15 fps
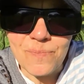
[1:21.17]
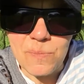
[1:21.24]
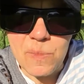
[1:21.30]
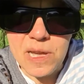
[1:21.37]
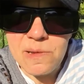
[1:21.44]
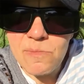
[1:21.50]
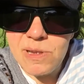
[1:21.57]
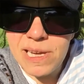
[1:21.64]

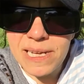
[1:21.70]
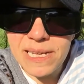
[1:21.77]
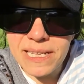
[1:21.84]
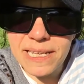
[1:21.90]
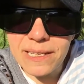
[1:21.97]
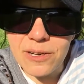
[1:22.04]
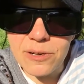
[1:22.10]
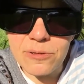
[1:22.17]
Maybe I
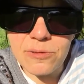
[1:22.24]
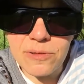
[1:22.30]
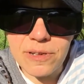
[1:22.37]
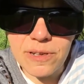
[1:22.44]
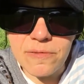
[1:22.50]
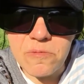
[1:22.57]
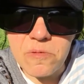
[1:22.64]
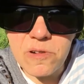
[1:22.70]
can go to
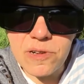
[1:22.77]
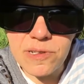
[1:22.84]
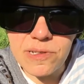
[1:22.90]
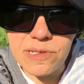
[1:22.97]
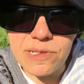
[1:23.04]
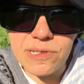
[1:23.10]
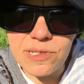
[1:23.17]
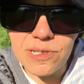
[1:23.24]
the
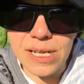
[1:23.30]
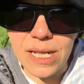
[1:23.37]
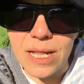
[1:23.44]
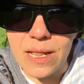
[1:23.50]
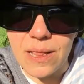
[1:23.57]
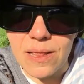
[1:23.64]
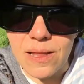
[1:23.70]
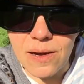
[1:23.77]
woods
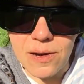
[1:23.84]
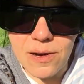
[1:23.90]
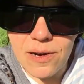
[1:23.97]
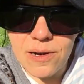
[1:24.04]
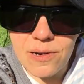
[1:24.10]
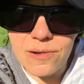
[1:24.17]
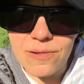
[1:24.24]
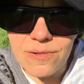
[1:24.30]

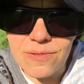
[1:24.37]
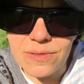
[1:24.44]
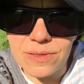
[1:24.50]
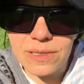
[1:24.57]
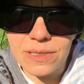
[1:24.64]
alone.